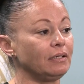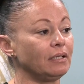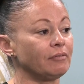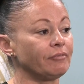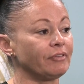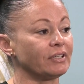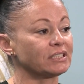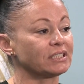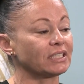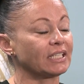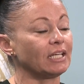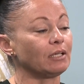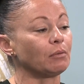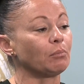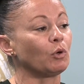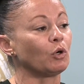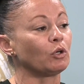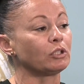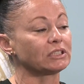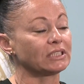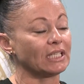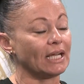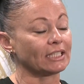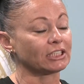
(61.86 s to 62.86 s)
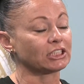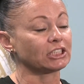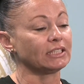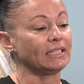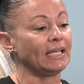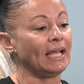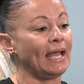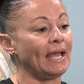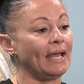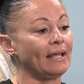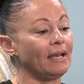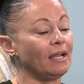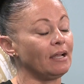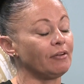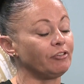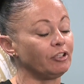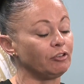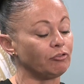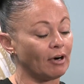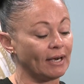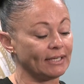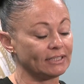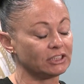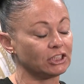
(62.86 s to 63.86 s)
Investigator Morris actually had every
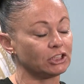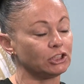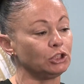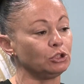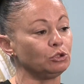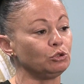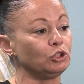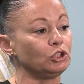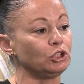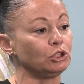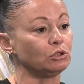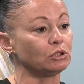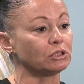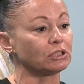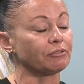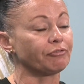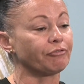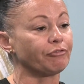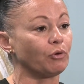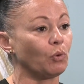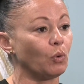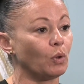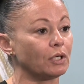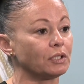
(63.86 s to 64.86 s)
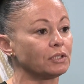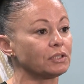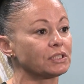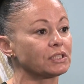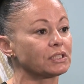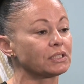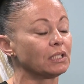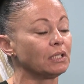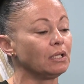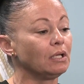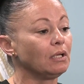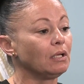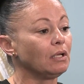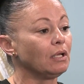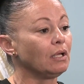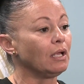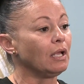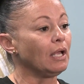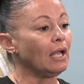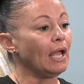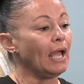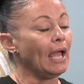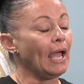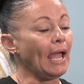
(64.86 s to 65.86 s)
right to use use of force.
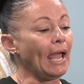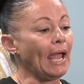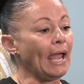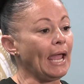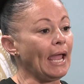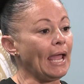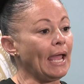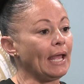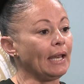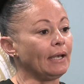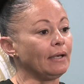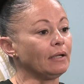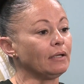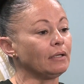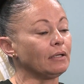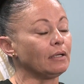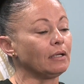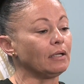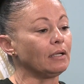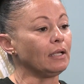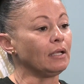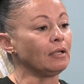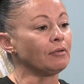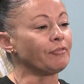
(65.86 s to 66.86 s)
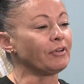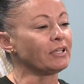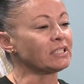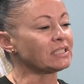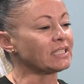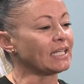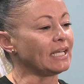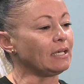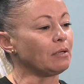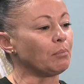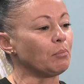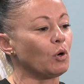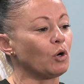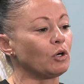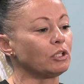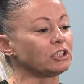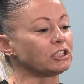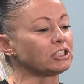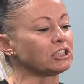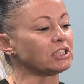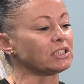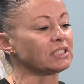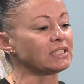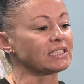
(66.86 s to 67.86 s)
And Investigator
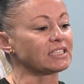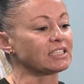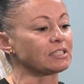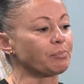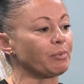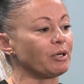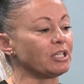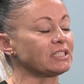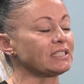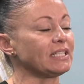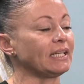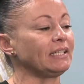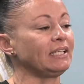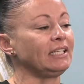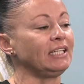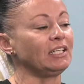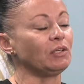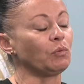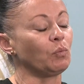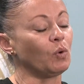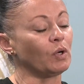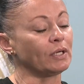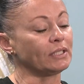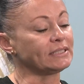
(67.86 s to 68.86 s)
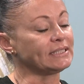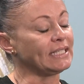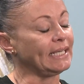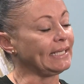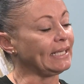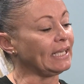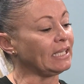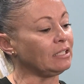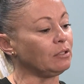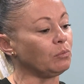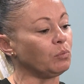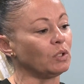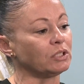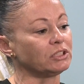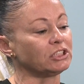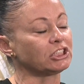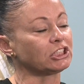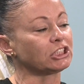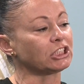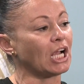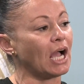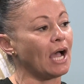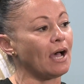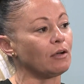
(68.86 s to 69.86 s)
Morris just expressed that he didn't want to take anyone's
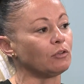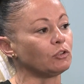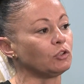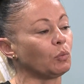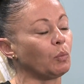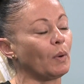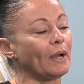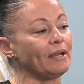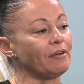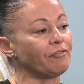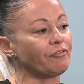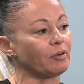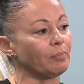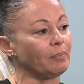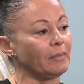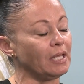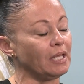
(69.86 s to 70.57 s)
child away from